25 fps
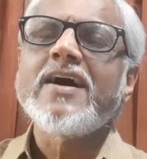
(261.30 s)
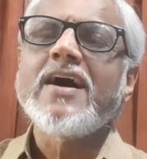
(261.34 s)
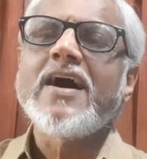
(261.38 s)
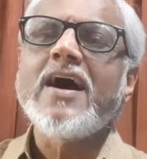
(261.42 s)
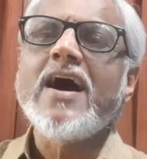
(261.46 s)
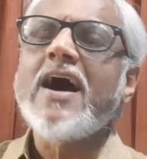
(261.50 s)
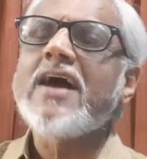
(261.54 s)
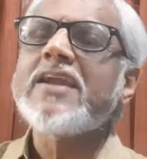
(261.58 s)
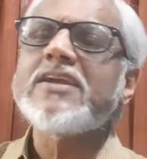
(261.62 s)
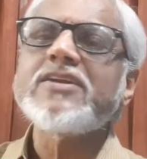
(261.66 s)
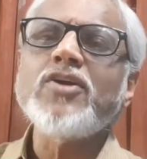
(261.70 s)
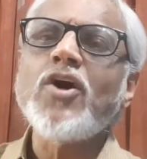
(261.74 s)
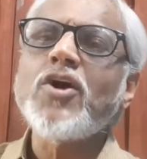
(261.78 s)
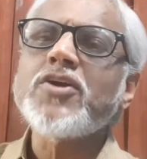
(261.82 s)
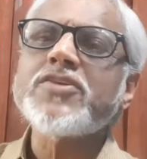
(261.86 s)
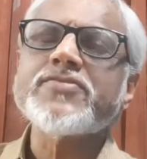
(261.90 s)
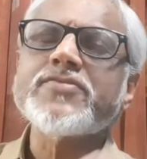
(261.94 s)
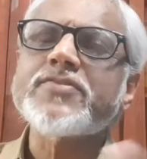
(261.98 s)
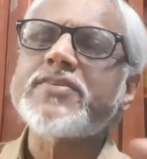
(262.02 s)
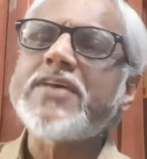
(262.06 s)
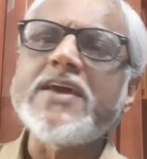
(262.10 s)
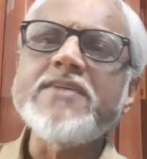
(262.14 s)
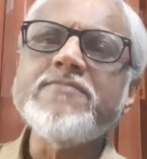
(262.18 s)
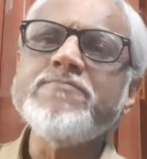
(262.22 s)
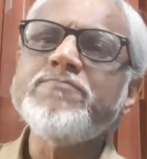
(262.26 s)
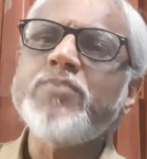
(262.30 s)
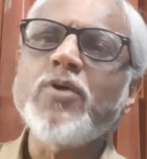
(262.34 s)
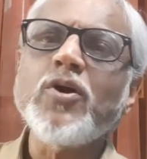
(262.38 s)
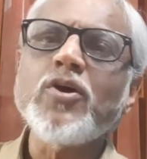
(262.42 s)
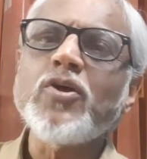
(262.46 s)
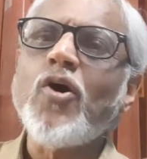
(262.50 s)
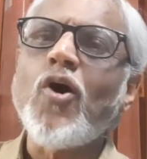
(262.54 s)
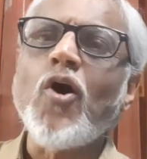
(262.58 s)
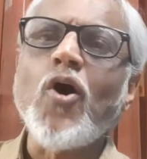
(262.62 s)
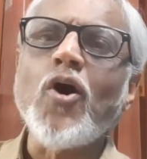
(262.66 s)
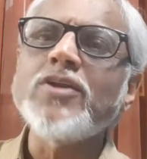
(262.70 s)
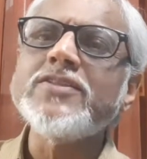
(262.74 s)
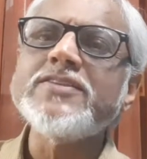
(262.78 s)
are not same for
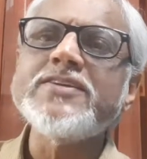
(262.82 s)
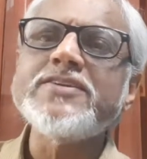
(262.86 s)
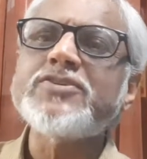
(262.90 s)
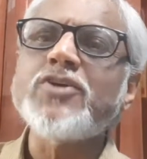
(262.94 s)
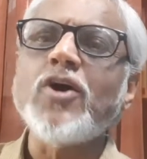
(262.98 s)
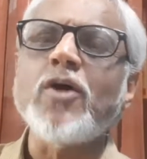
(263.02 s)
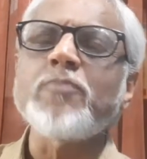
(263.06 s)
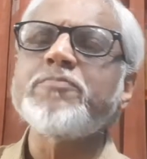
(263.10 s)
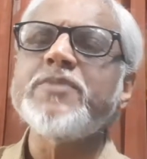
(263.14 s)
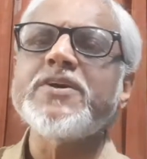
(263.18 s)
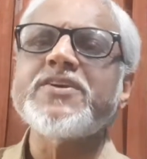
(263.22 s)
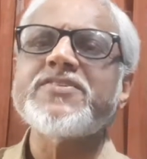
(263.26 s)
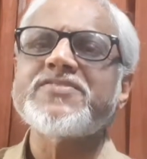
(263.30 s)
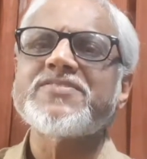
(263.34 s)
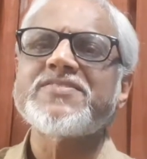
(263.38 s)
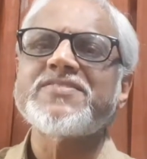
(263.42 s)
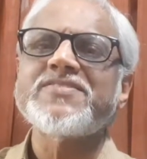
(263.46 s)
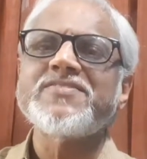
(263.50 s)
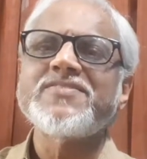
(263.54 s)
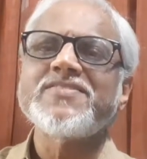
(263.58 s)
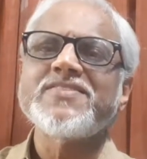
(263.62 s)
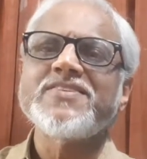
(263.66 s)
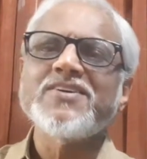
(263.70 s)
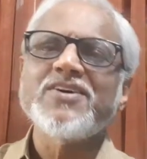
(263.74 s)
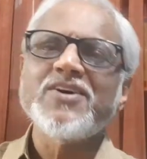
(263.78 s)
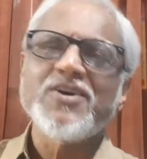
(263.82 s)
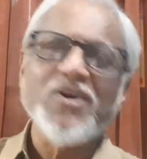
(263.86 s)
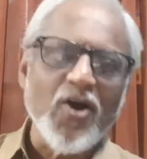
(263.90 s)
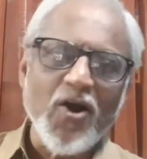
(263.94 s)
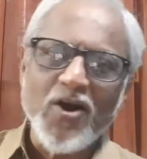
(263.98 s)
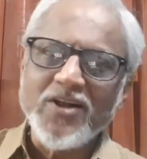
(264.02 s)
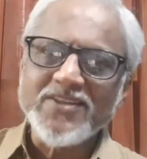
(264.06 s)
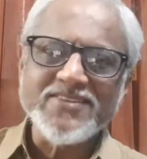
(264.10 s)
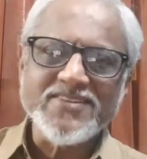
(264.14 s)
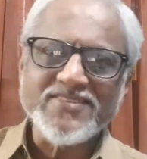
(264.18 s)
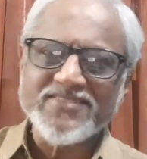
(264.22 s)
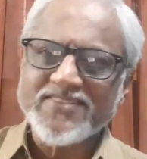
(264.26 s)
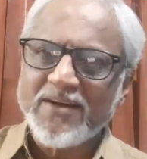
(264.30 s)
all the topics,
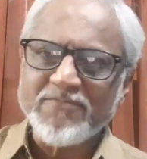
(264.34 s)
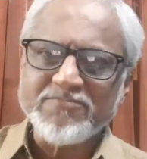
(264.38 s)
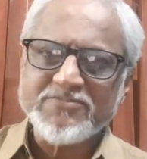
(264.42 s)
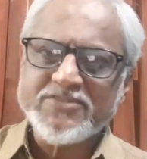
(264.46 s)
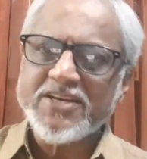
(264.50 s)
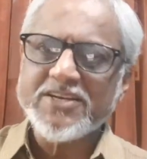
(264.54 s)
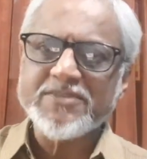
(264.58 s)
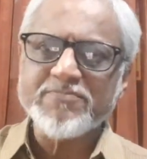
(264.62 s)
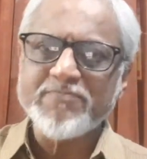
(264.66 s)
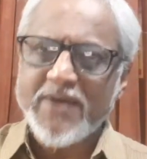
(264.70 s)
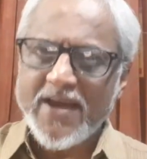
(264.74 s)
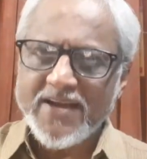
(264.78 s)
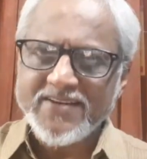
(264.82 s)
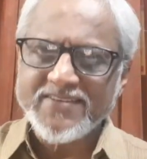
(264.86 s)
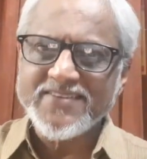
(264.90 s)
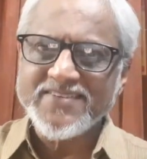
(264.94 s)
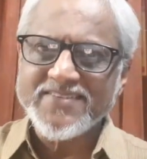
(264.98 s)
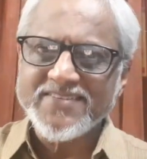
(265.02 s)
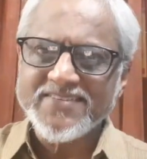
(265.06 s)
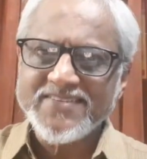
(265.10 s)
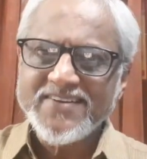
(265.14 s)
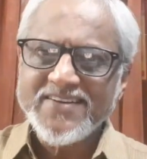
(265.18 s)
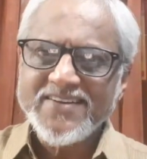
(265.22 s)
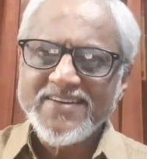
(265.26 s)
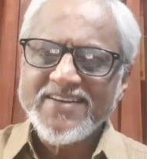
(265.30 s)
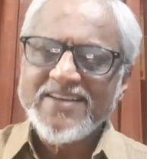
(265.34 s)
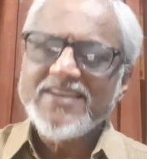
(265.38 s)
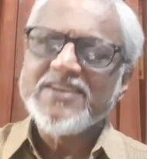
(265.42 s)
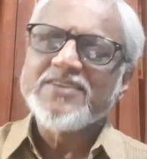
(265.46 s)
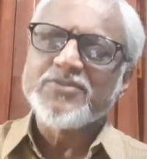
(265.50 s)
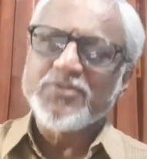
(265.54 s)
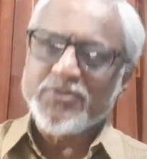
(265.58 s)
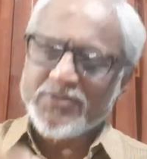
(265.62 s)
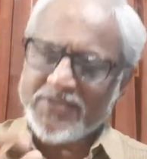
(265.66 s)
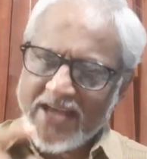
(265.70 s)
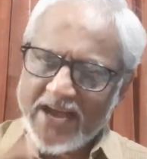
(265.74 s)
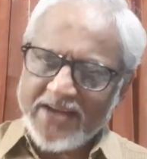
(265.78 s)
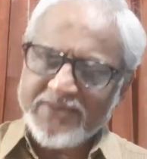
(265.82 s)
all the subject matters.
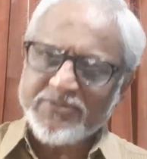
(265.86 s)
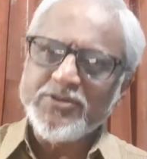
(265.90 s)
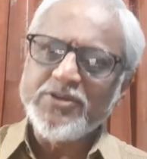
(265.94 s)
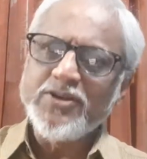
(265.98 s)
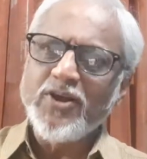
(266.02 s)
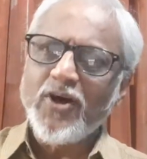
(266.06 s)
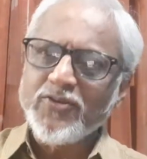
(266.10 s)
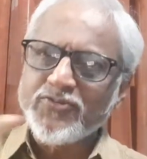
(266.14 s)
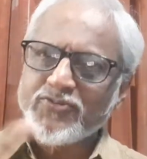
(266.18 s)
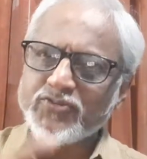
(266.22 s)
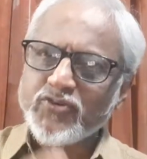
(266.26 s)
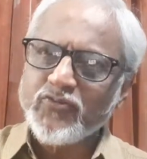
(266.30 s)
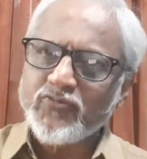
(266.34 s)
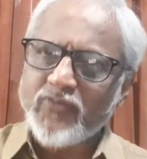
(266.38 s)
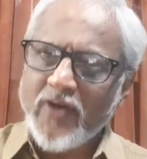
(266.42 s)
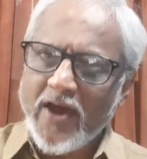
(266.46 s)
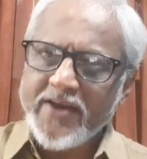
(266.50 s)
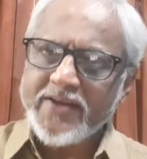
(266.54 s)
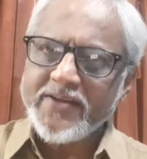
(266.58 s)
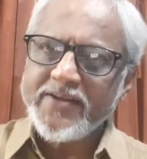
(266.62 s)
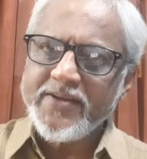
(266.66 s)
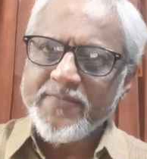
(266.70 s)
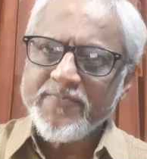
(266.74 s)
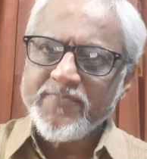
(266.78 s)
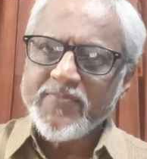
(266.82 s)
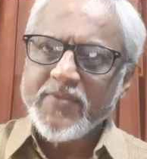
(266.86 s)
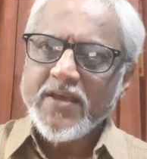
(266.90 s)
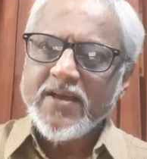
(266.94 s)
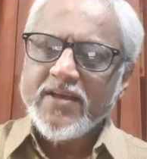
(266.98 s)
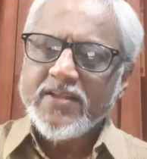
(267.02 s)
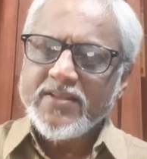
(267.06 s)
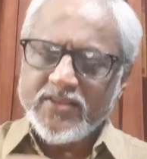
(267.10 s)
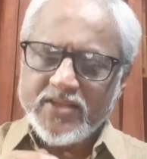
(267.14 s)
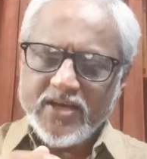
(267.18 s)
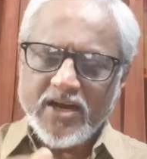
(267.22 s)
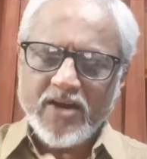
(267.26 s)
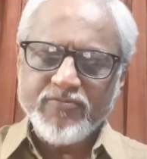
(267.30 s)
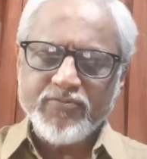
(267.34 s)
So that will also vary.
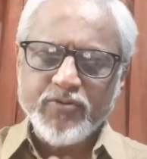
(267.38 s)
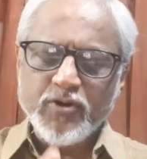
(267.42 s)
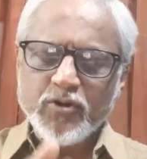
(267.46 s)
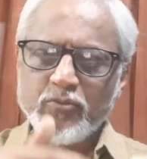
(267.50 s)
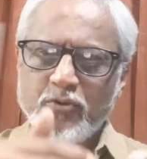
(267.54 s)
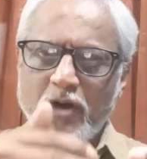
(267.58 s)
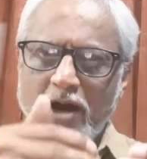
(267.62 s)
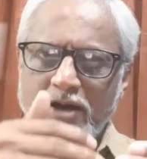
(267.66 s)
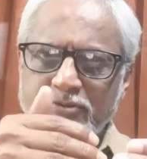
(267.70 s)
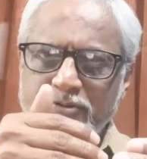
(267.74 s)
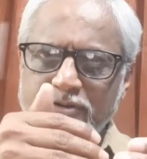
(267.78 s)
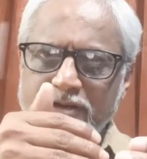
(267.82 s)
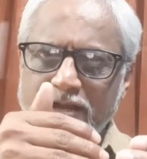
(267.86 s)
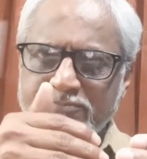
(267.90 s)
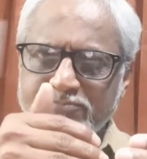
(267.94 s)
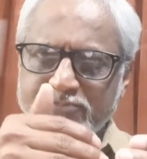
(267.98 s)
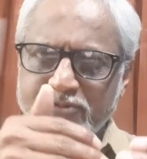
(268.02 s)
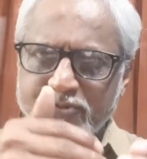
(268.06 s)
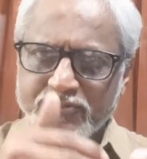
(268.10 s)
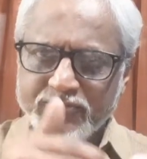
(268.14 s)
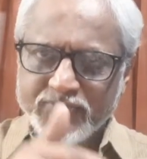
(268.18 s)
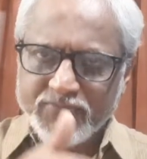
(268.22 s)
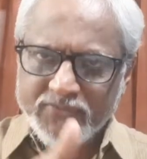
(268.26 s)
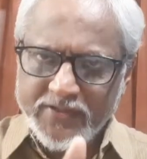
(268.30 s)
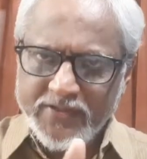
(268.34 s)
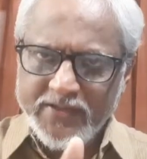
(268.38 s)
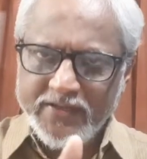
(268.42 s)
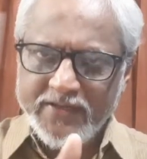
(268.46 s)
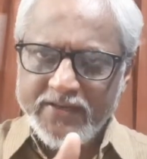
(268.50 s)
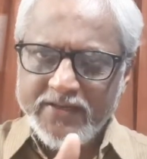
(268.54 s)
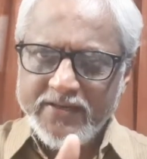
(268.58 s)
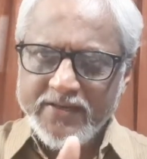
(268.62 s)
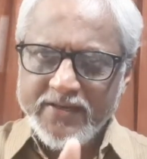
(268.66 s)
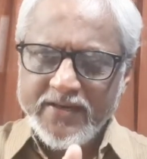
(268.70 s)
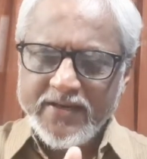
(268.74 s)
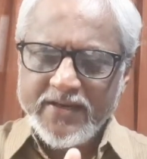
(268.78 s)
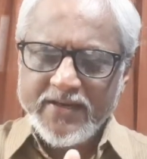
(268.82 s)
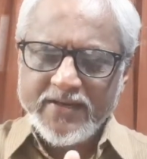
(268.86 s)
Therefore, one will have to
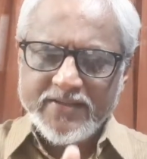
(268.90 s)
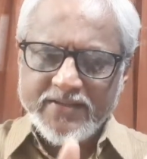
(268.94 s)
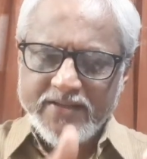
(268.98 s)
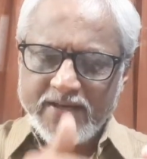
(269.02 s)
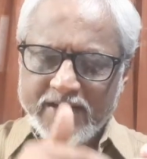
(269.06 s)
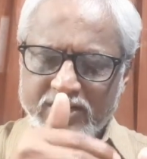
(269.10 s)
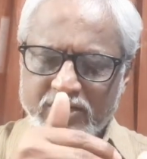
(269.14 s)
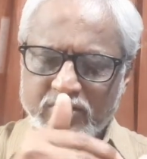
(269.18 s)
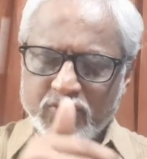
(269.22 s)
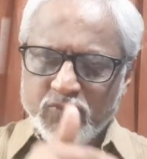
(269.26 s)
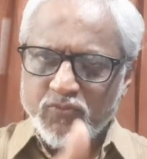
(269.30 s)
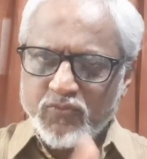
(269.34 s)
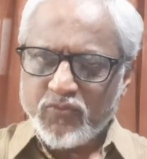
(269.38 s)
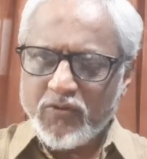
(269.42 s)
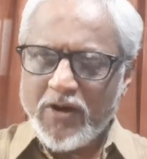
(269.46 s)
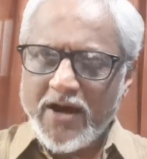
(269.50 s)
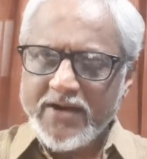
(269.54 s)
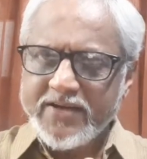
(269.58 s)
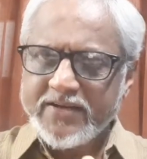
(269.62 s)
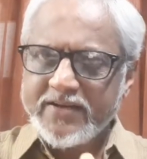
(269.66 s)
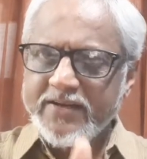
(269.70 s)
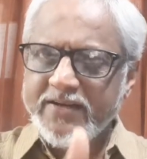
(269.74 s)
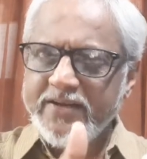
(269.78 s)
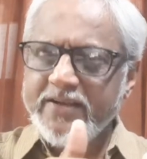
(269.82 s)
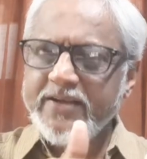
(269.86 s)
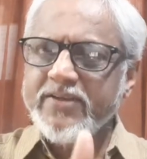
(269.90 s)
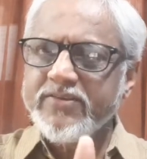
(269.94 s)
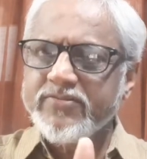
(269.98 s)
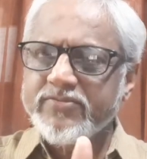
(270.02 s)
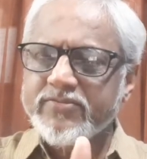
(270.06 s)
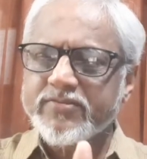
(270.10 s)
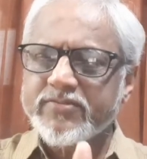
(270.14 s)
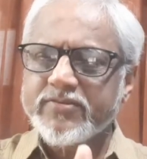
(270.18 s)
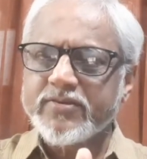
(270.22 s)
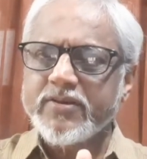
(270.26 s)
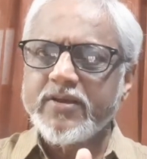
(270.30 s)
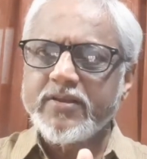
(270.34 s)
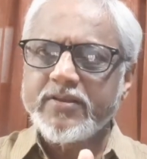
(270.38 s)
see that what
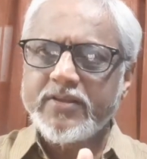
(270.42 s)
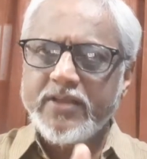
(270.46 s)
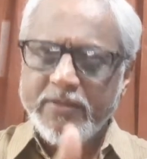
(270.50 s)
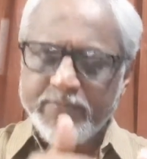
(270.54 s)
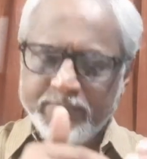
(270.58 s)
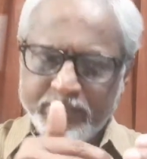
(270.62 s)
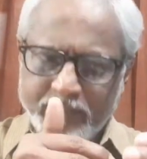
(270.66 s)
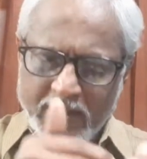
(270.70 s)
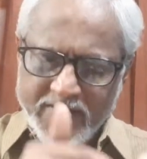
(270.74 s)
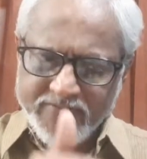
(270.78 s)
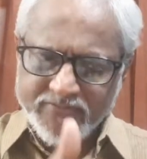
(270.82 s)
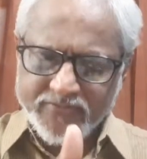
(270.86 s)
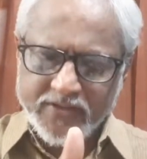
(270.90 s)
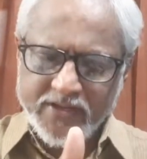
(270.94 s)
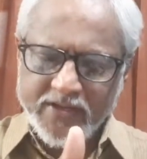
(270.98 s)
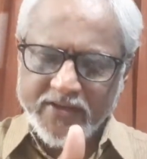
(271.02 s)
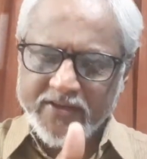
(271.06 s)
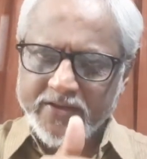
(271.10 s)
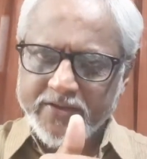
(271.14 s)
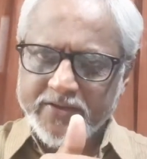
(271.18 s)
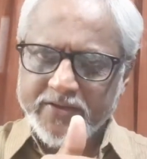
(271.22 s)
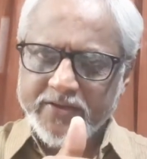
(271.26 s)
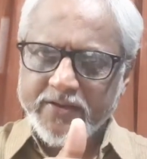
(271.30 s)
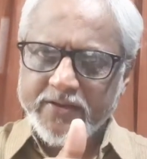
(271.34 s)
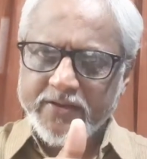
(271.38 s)
is the basic